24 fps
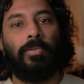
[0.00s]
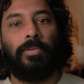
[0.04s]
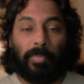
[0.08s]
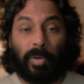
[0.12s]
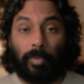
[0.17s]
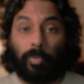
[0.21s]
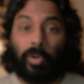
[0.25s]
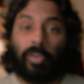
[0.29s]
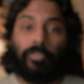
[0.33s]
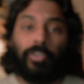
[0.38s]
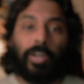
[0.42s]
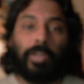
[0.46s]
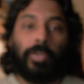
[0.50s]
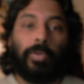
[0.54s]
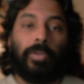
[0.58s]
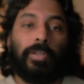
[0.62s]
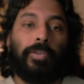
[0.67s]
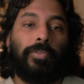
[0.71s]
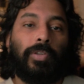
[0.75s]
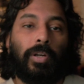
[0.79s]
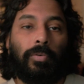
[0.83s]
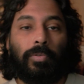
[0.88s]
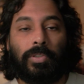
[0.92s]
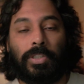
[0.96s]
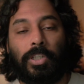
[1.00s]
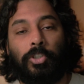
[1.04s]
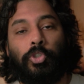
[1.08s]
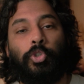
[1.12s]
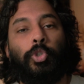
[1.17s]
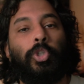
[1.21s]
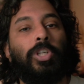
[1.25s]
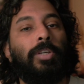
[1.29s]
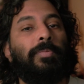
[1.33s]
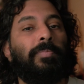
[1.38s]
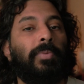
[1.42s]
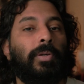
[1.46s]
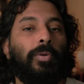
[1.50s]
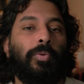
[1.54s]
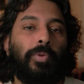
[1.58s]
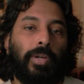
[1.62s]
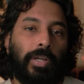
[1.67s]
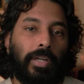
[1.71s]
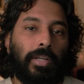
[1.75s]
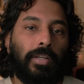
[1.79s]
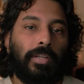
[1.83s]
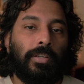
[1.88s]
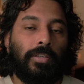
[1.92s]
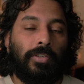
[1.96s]
But what if I told you there was a cheaper
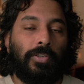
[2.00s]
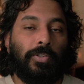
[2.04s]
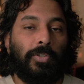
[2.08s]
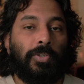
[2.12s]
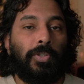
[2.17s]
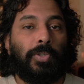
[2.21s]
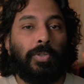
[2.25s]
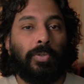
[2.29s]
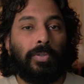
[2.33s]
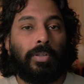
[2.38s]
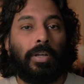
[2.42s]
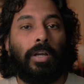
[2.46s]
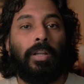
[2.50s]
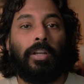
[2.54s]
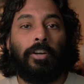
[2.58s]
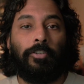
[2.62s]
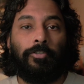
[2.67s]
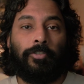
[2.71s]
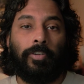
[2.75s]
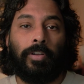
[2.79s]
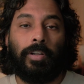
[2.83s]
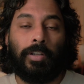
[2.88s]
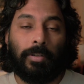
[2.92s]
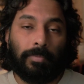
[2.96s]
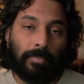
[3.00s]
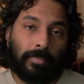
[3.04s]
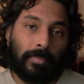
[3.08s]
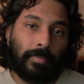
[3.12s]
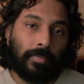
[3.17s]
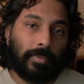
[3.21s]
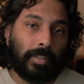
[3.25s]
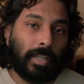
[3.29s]
way to shoot color film